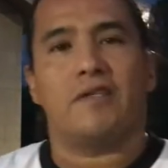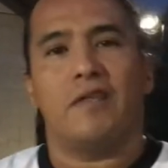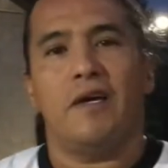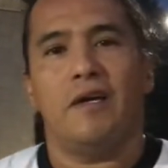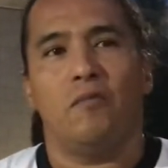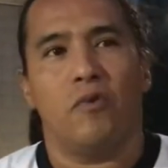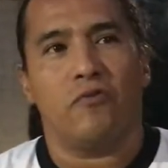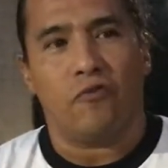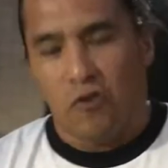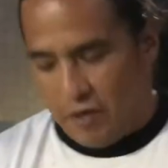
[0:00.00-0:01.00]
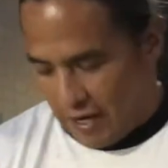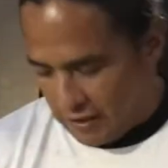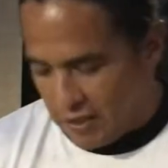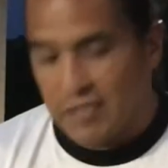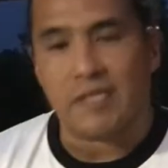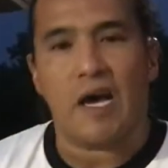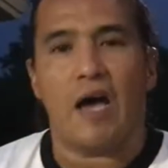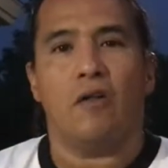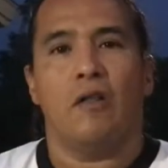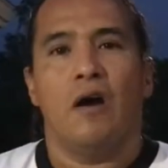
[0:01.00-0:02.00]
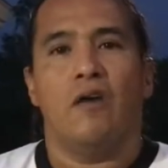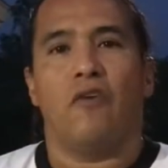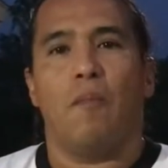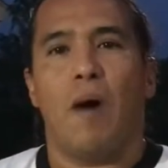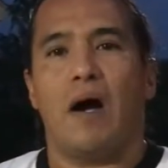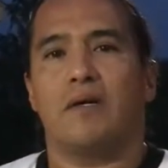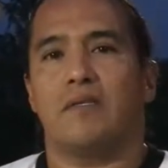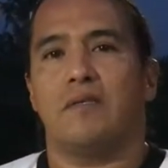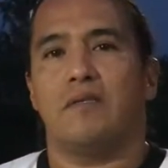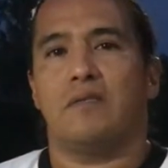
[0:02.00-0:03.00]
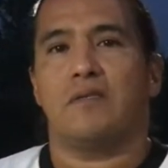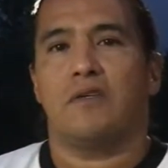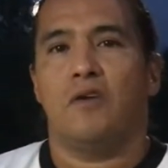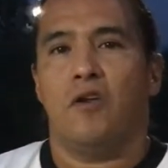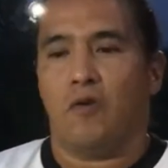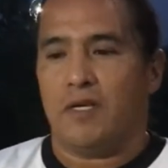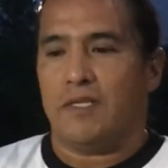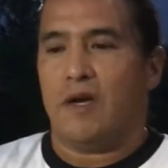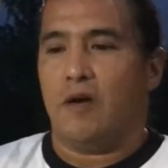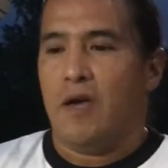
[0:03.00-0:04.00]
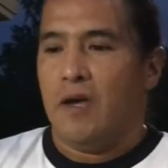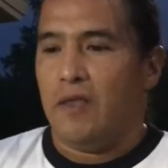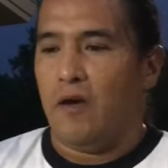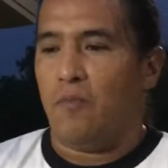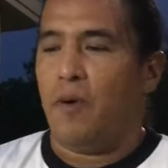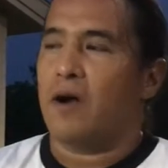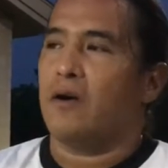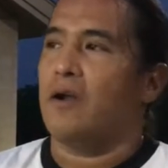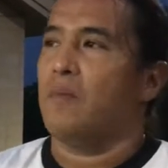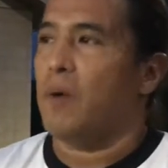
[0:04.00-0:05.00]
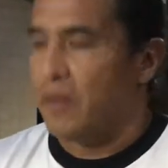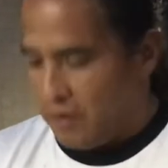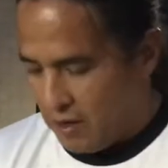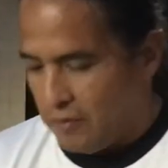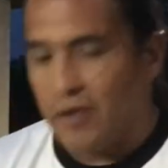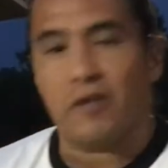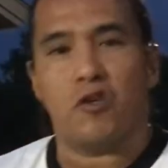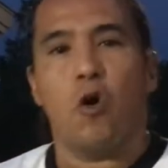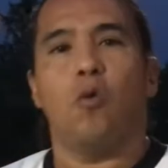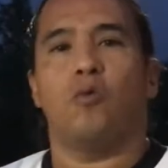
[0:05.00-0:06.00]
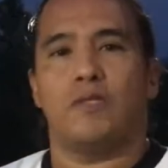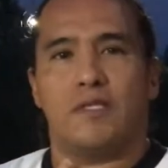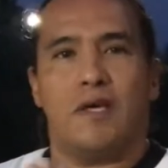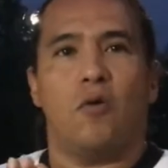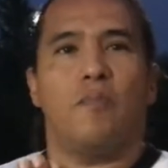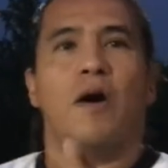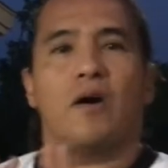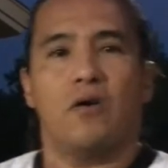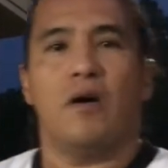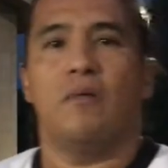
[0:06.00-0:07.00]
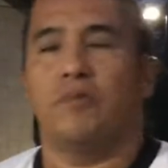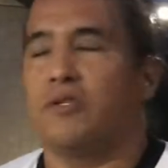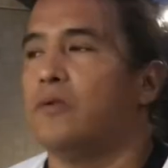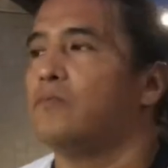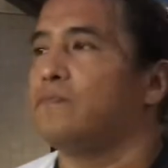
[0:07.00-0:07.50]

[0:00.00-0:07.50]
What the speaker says: they referred that to the style of our moccasins, because they are puckered up on the toes. They were puckered up. So